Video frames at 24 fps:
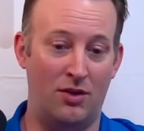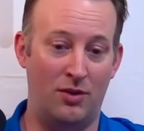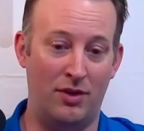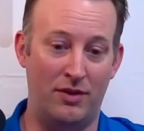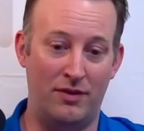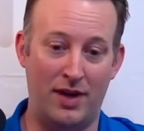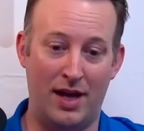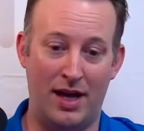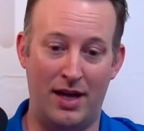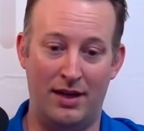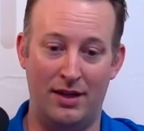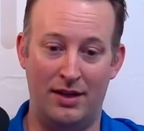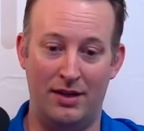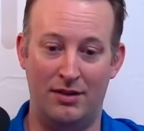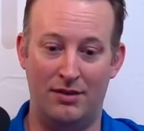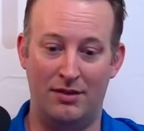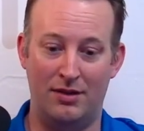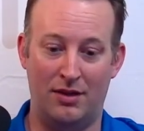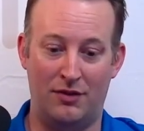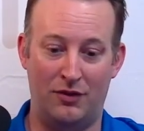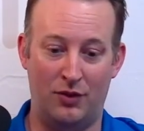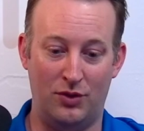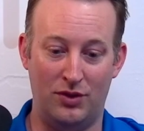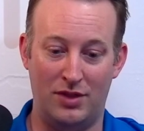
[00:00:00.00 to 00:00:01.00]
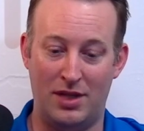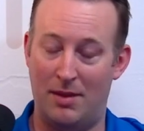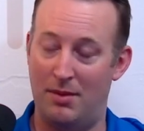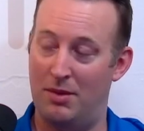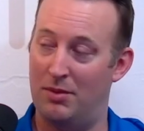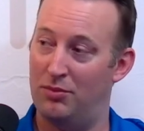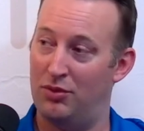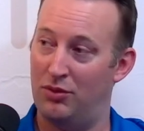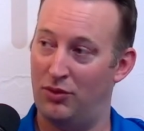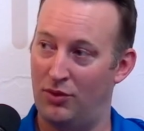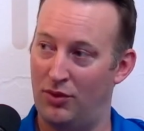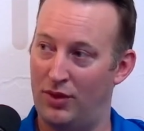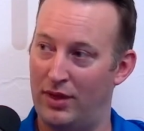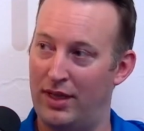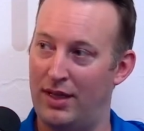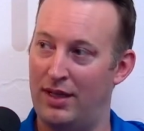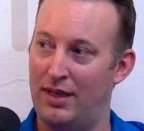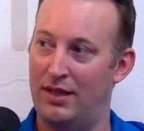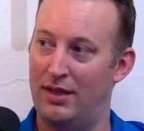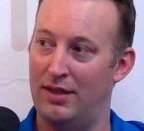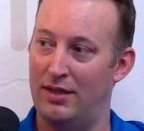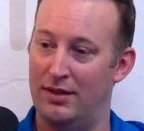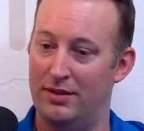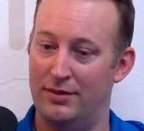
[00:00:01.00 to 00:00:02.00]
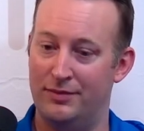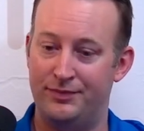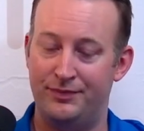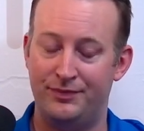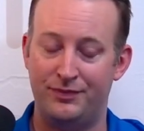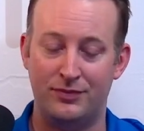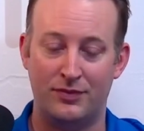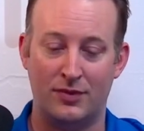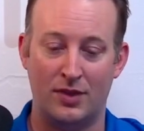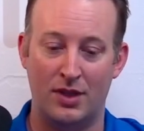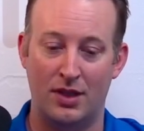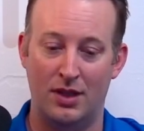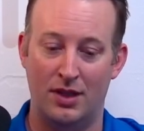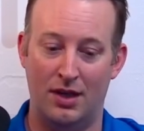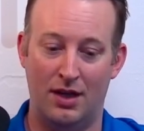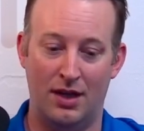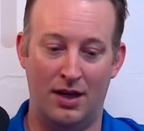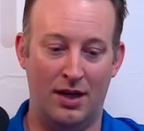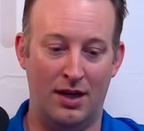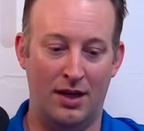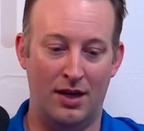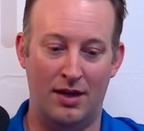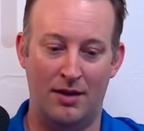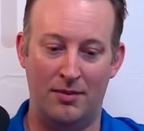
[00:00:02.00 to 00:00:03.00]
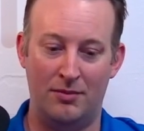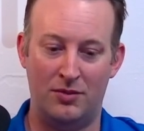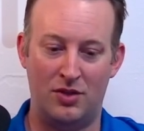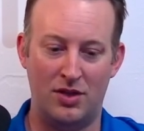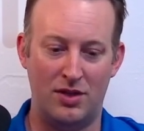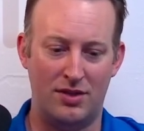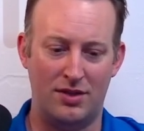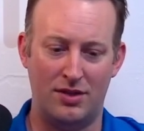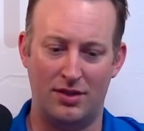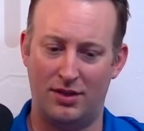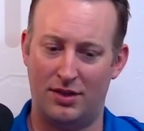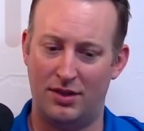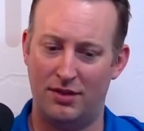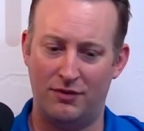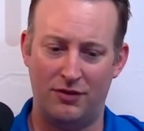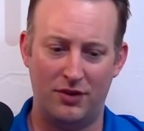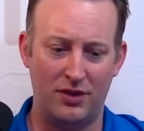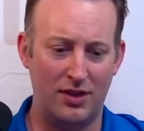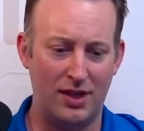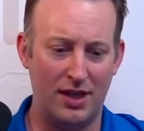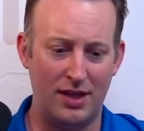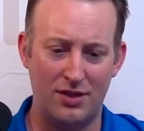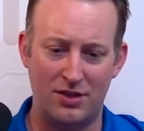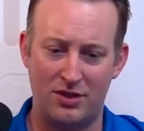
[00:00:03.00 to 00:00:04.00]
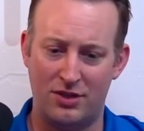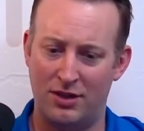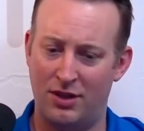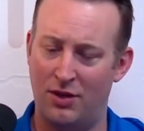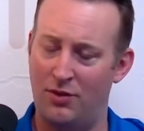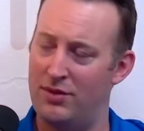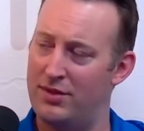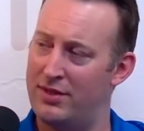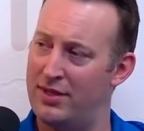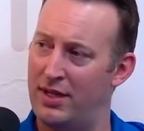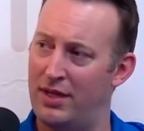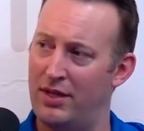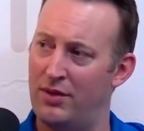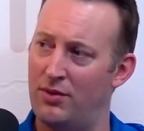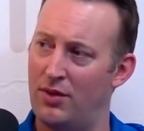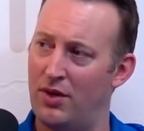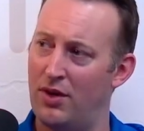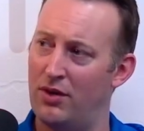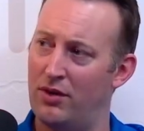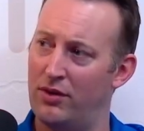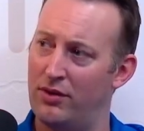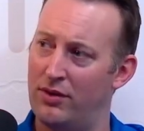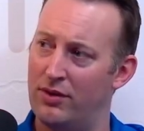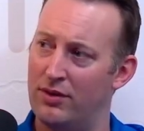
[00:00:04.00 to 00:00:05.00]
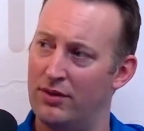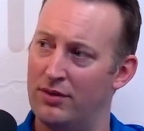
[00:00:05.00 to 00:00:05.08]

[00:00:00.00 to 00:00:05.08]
We've added a full-time employee, and just looking for like slow and steady growth.